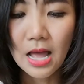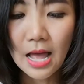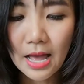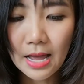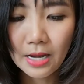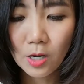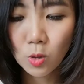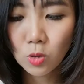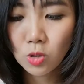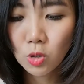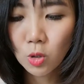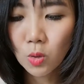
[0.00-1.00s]
And
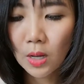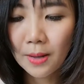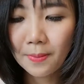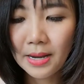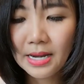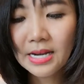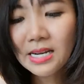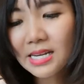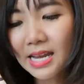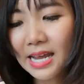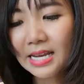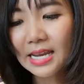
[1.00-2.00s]
also another
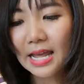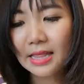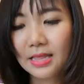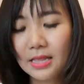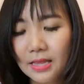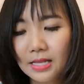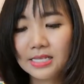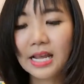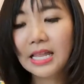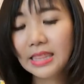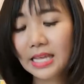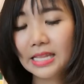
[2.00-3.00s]
thing that the
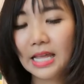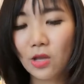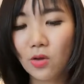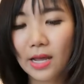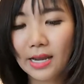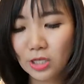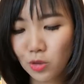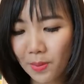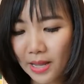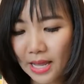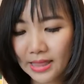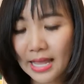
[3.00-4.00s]
second thing that you can actually
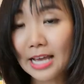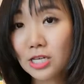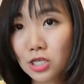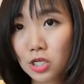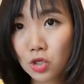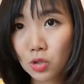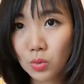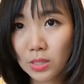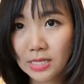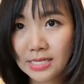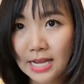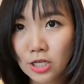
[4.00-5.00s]
pay attention to
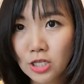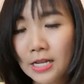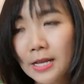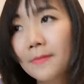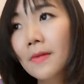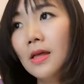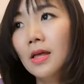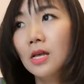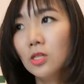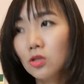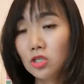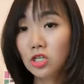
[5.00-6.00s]
is actually
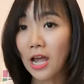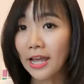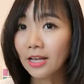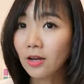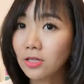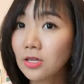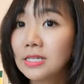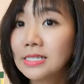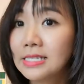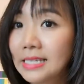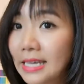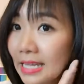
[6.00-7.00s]
to check on your
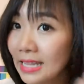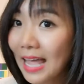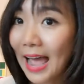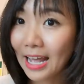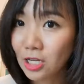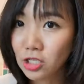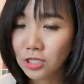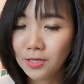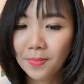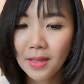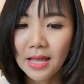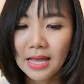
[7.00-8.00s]
skin texture.
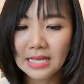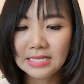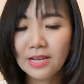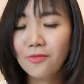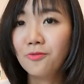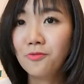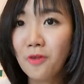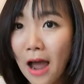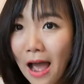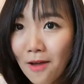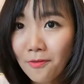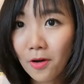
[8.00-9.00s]
Is it
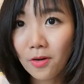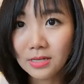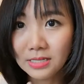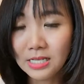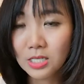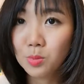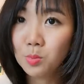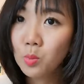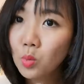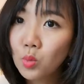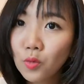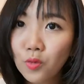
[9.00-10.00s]
rough or is it
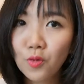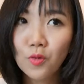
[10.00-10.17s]
smooth?